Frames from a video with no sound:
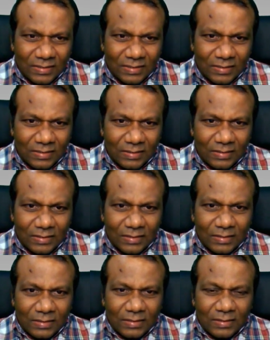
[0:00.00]

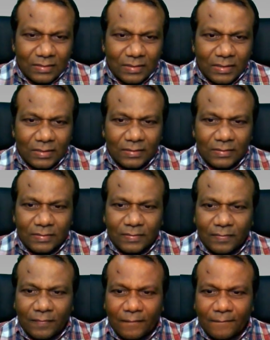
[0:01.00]

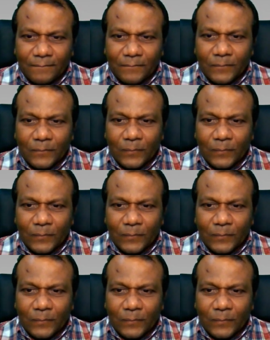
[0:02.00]
No one is speaking in this clip.